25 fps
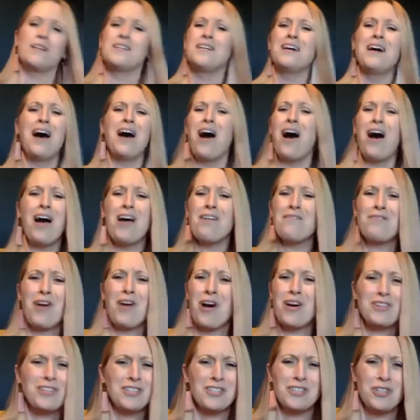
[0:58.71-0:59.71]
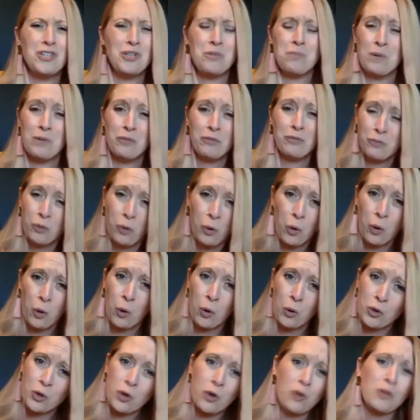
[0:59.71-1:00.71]
I've asked you
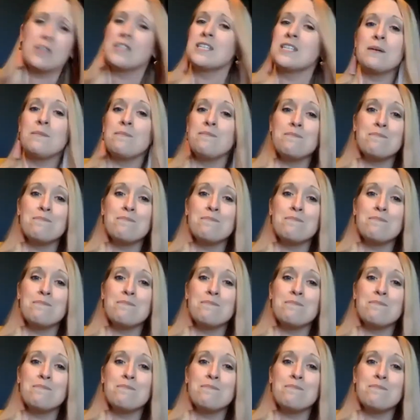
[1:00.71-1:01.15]
before not to